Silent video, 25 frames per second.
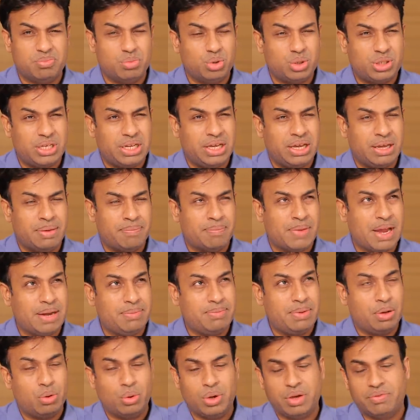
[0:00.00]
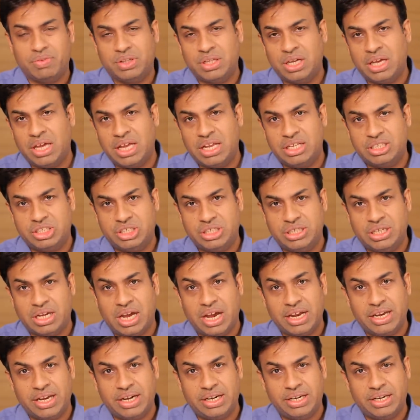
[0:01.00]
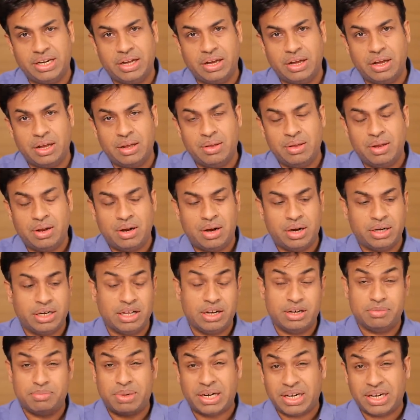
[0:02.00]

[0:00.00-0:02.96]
Mostly, I might be going with the LG high-end telly.